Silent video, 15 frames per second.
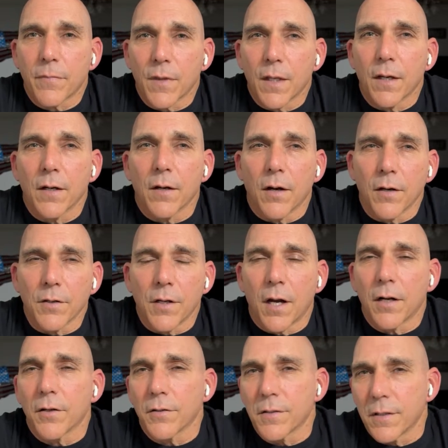Our
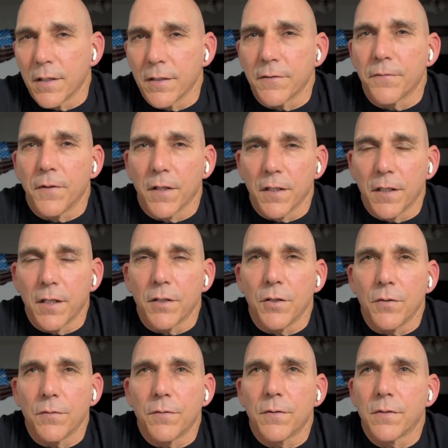daughter is feeling it.
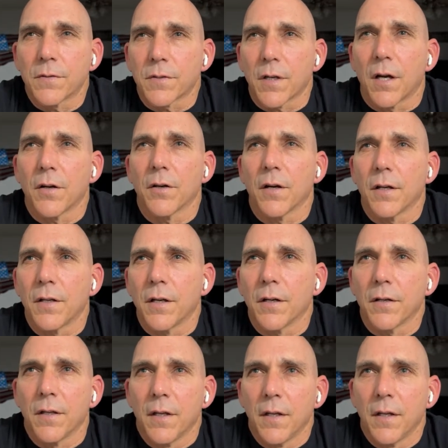You saw her on here.